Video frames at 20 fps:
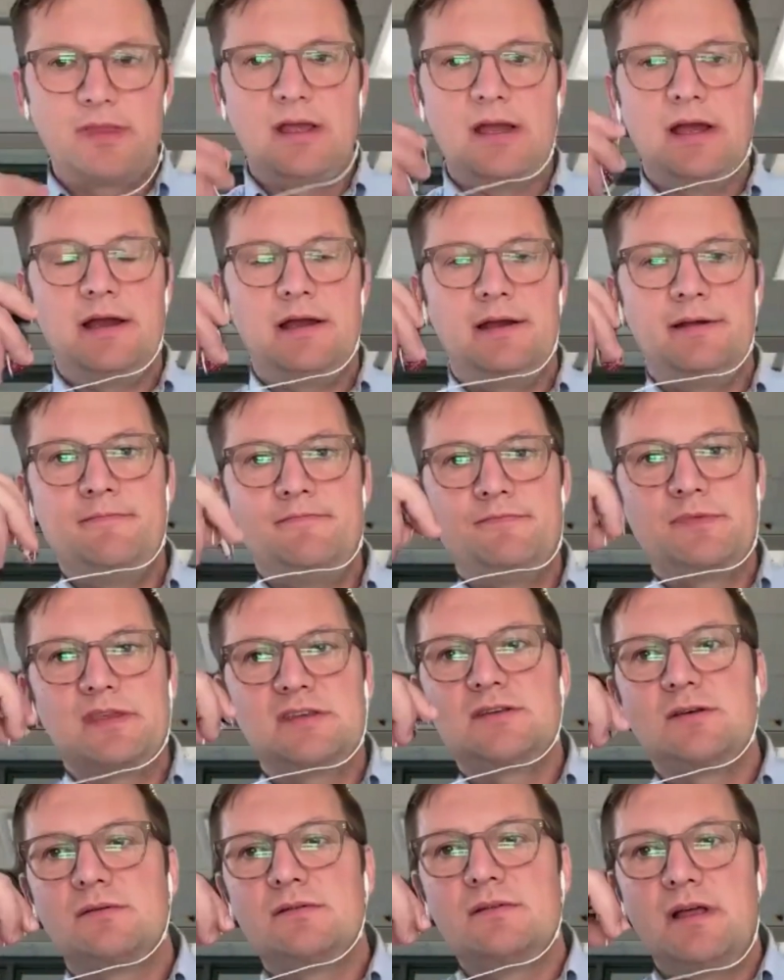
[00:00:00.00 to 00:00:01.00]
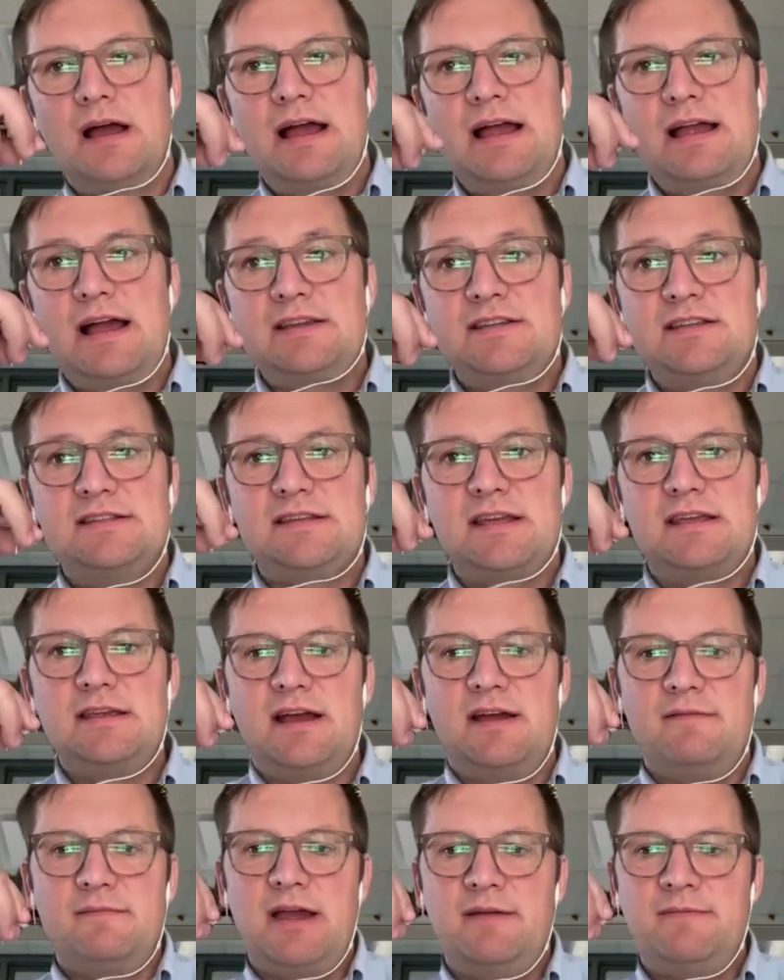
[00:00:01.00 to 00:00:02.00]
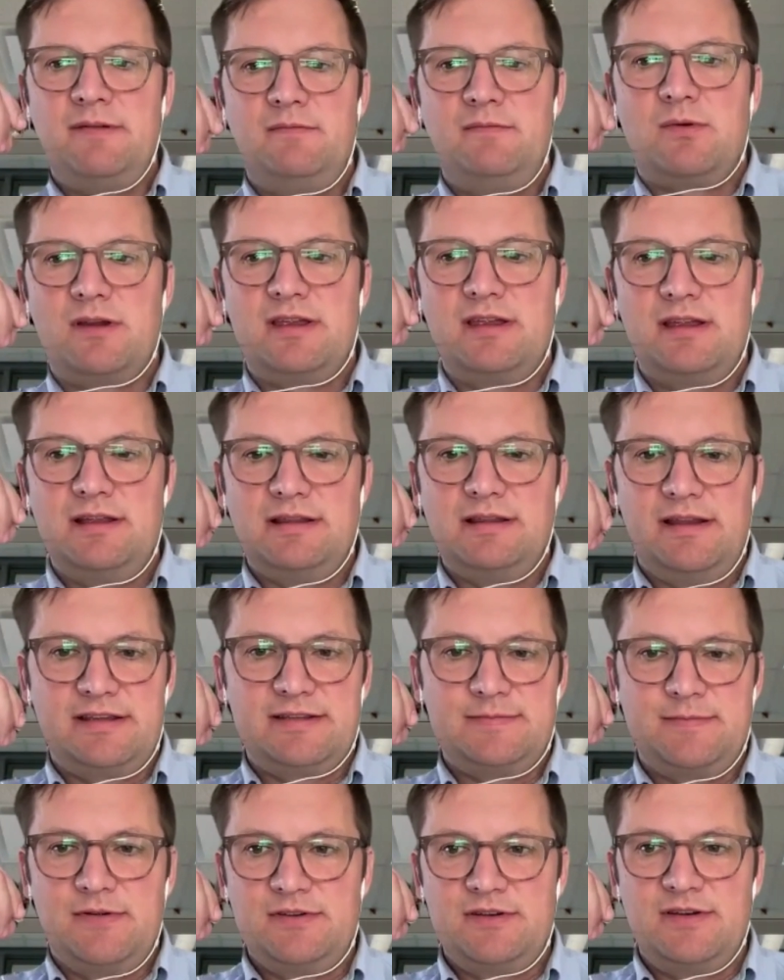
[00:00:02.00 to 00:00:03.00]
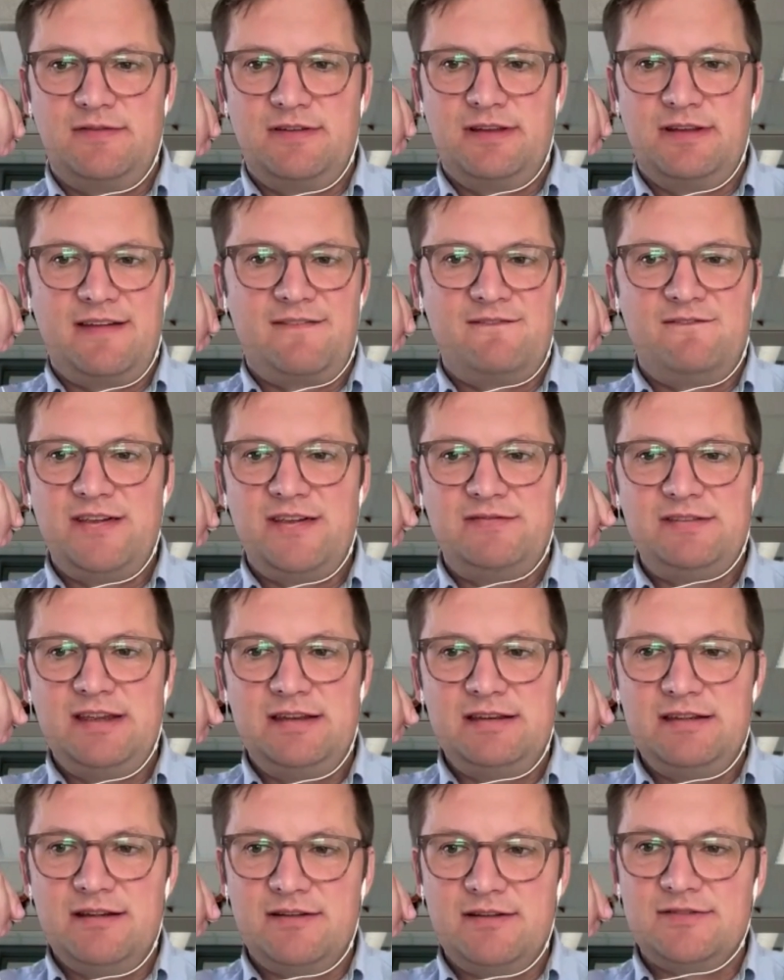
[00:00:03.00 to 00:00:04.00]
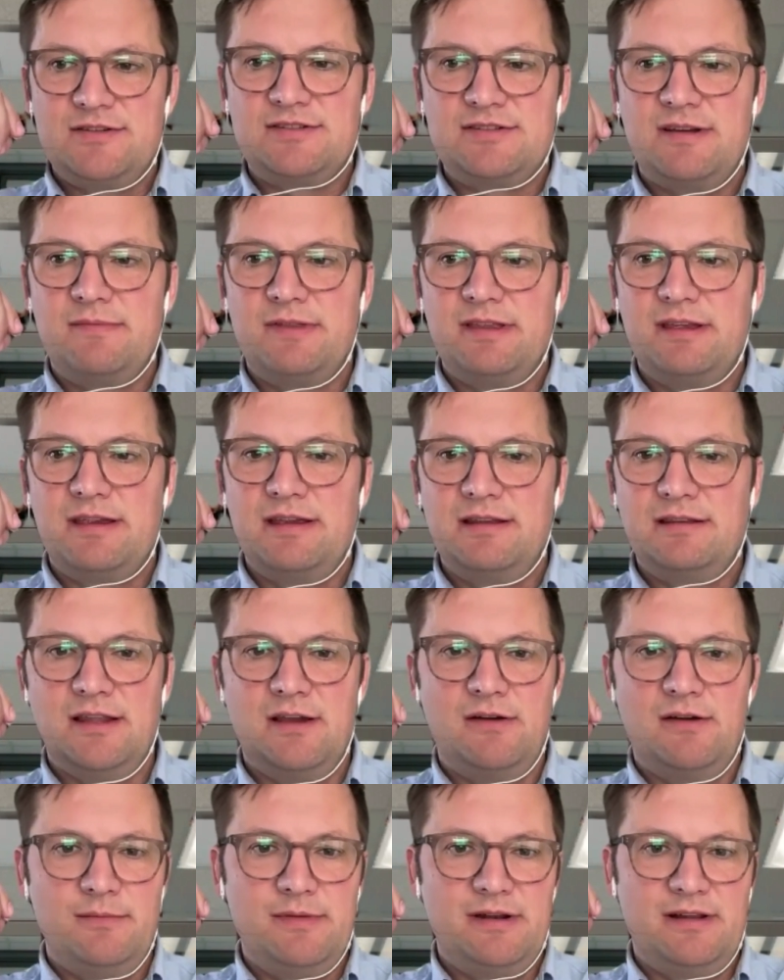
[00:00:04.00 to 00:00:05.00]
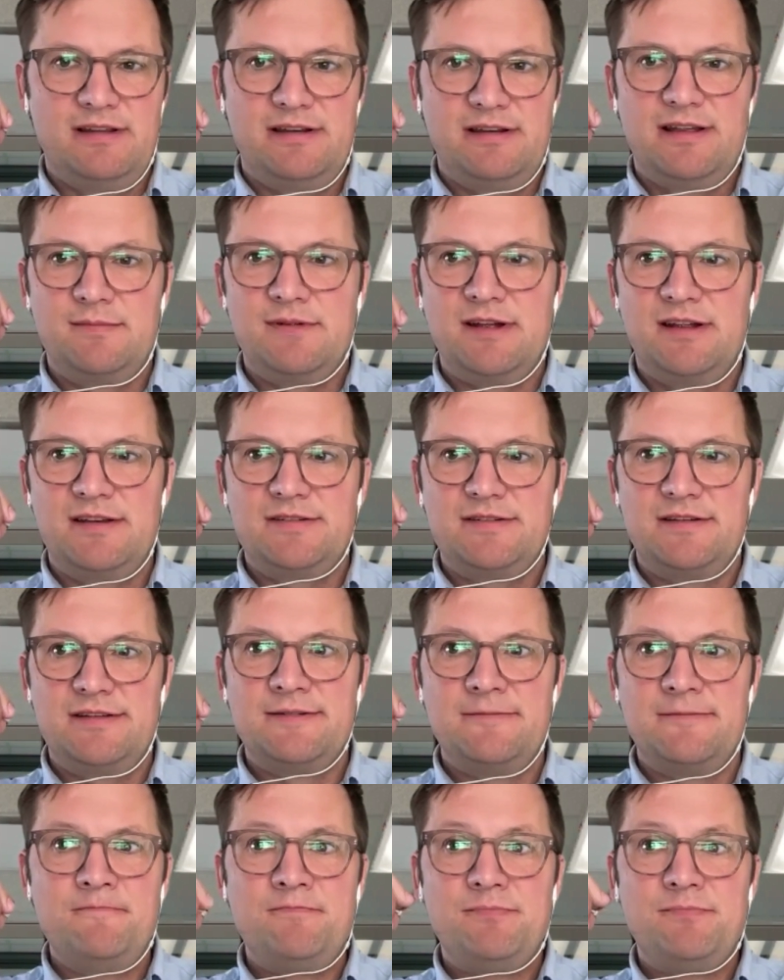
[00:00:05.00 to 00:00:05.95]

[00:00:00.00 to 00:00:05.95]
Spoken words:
So I should say, yeah, I've been working lead exposure for like 15 years or something in low and middle income countries.